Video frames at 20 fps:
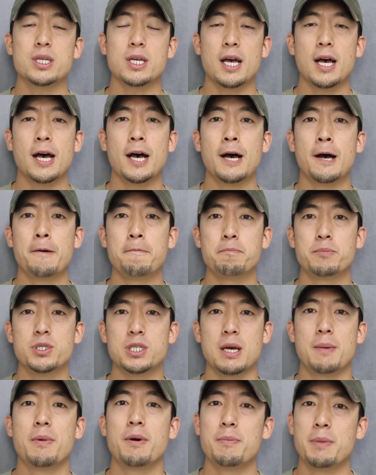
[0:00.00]
Some
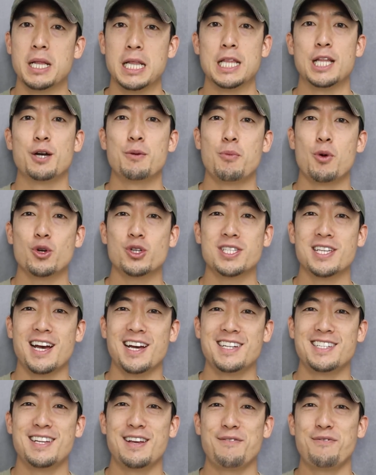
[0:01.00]
of them are a little more
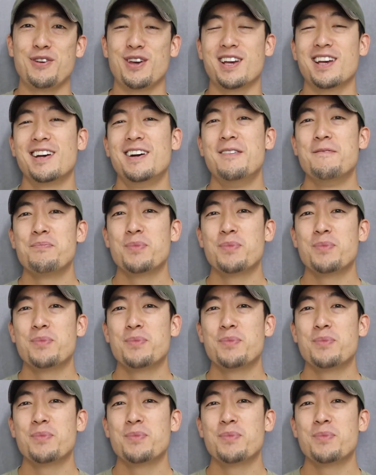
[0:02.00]
scientific.